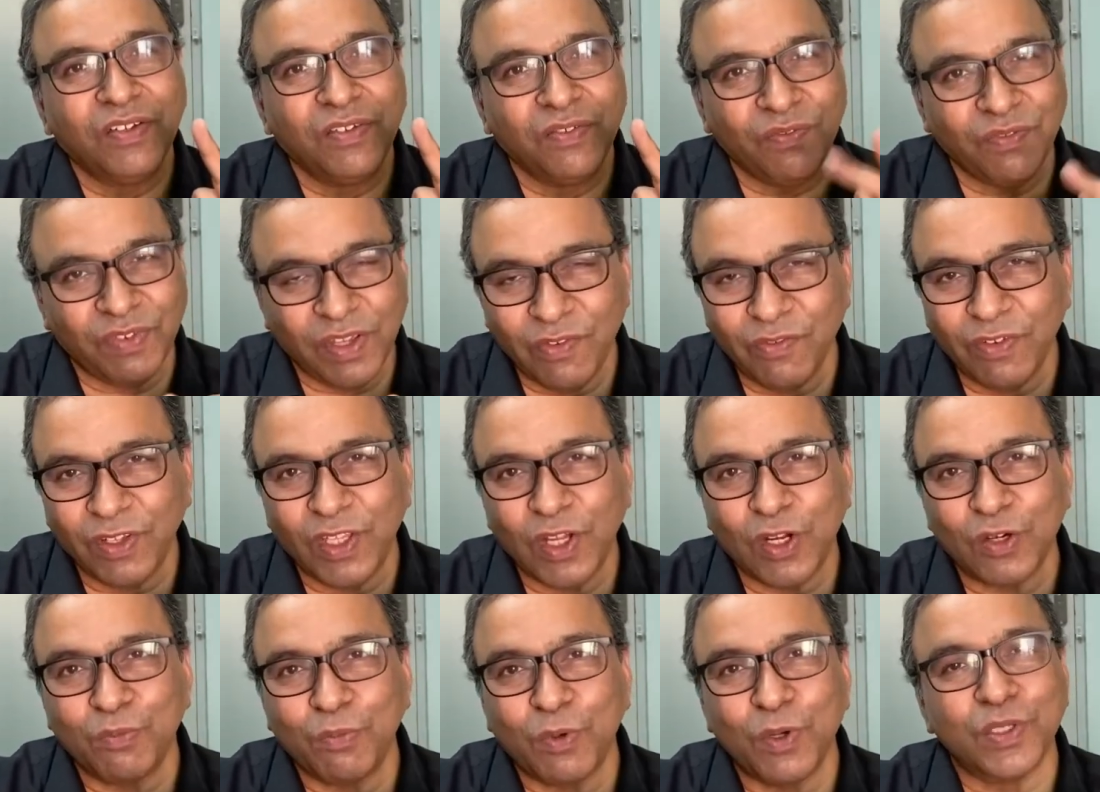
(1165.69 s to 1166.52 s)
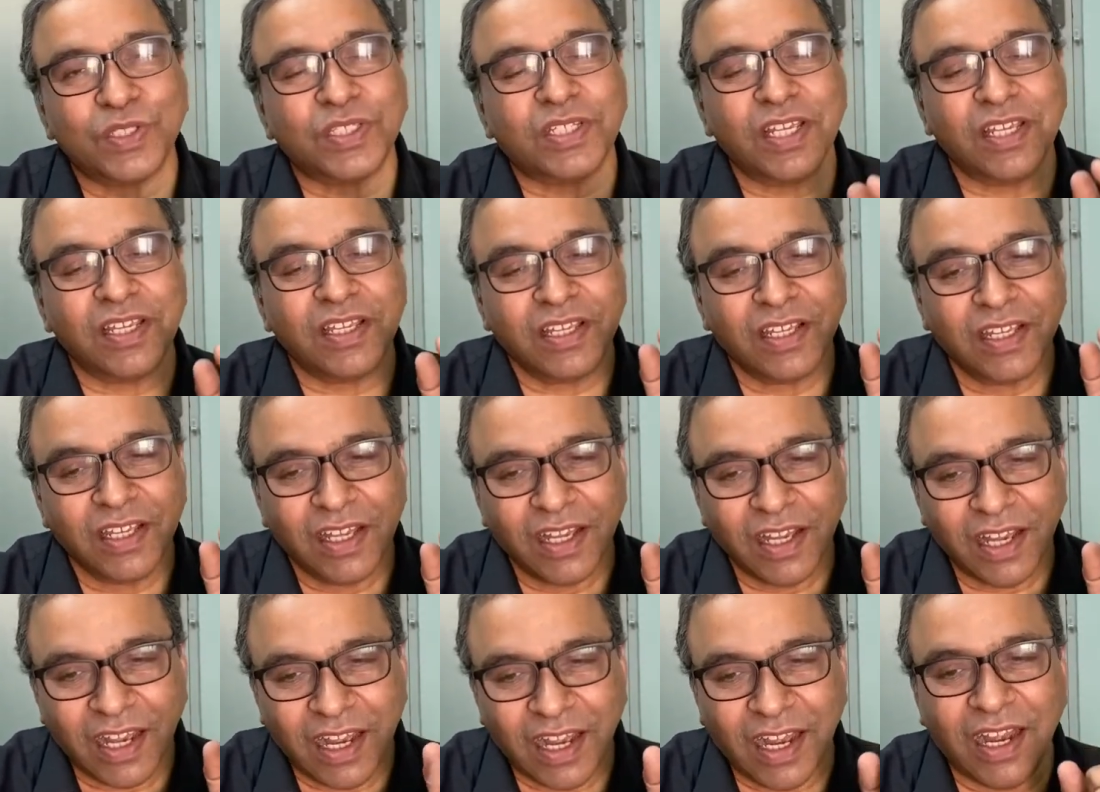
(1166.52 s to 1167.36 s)
win without boasting,
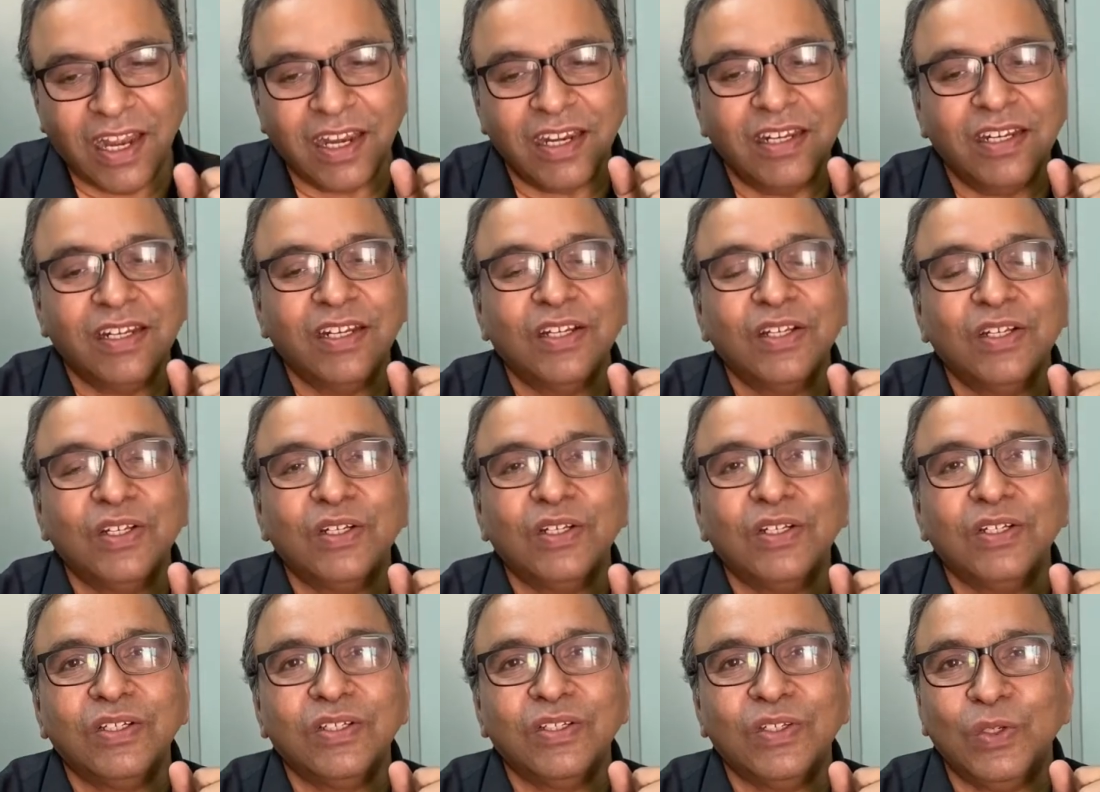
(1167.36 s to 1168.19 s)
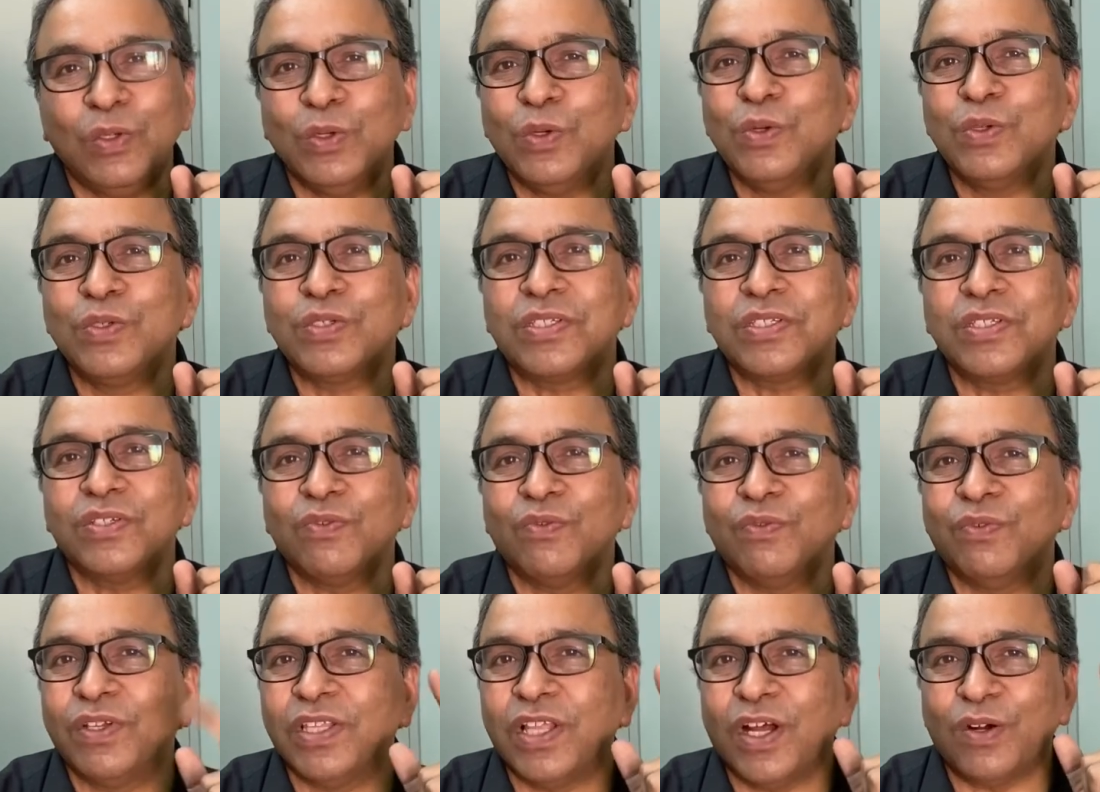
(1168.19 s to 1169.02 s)
and lose
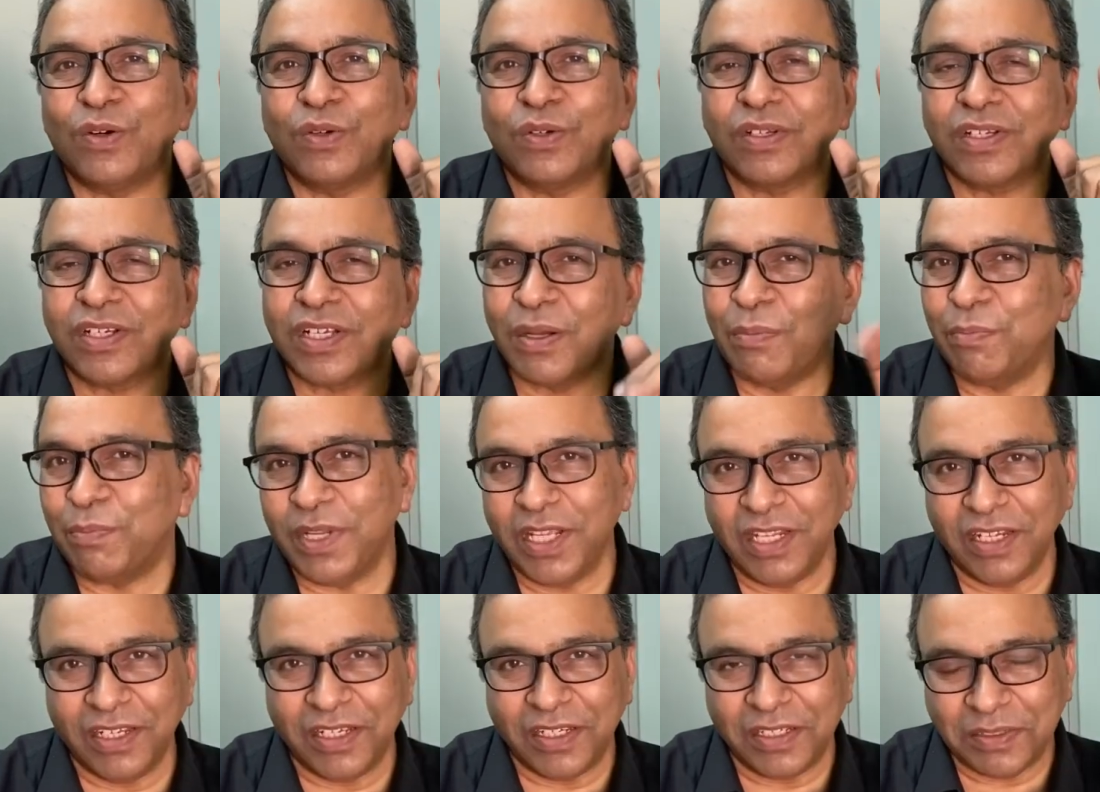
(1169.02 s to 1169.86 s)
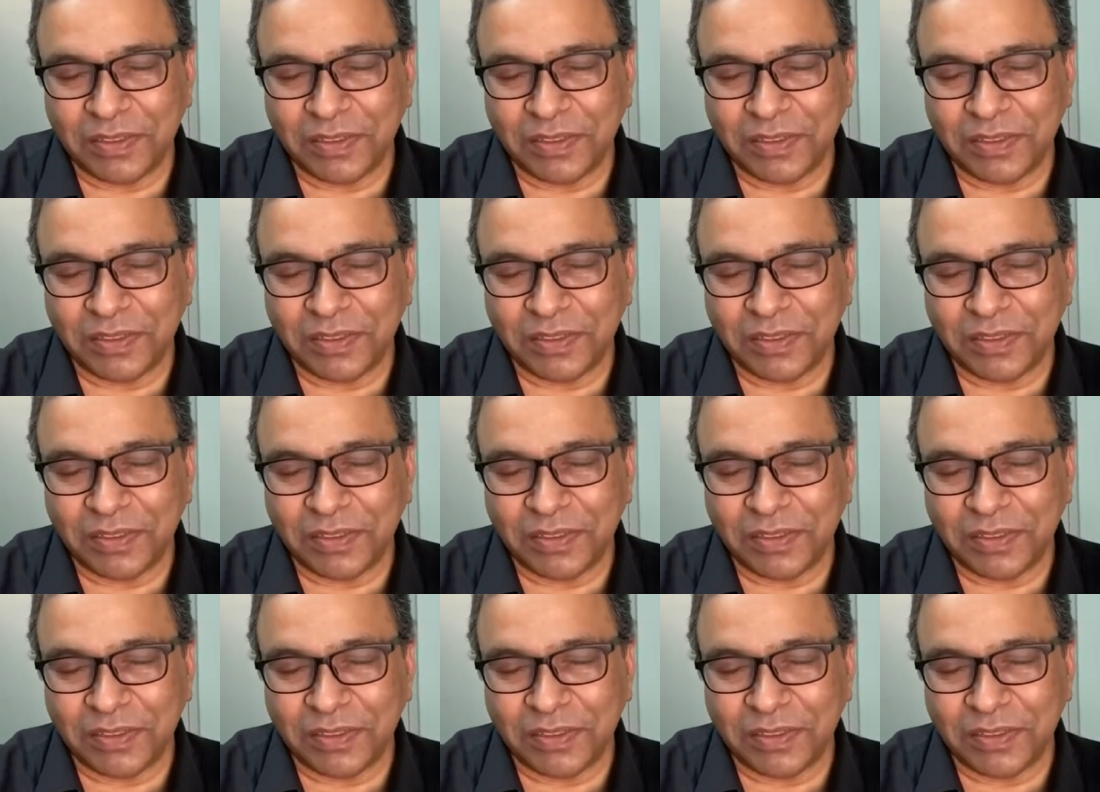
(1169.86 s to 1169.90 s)
without complaining.